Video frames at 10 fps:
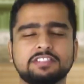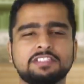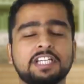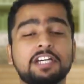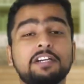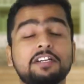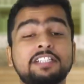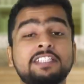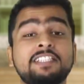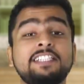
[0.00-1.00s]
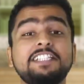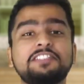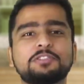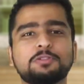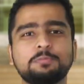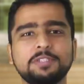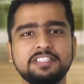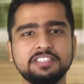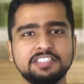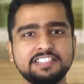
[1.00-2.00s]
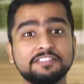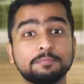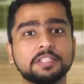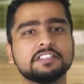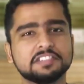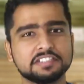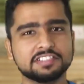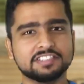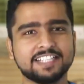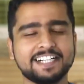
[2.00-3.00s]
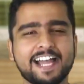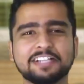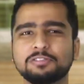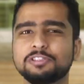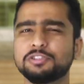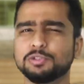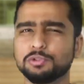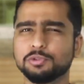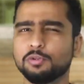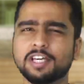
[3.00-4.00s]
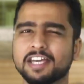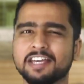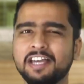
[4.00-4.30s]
there needs to be these mirrors that actually show you, okay,